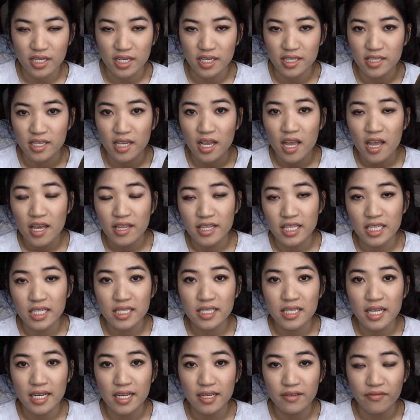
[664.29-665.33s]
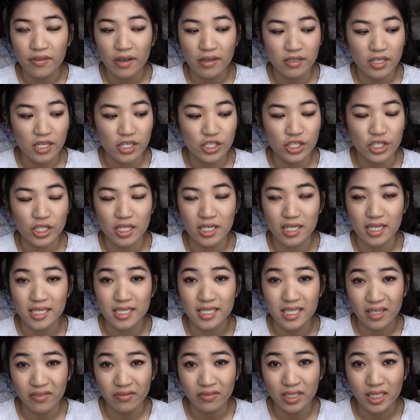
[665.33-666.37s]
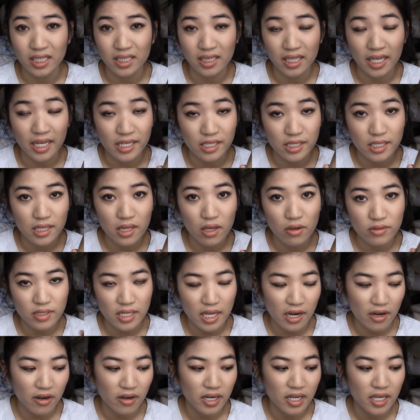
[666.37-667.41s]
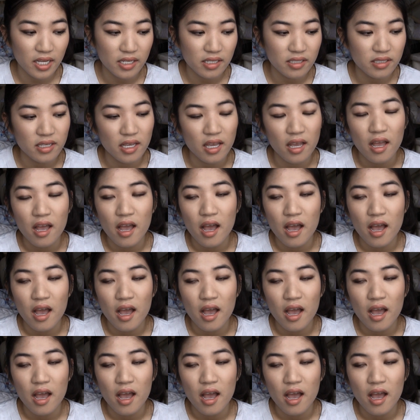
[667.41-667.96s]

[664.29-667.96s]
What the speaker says: because this foundation can definitely cling to those areas.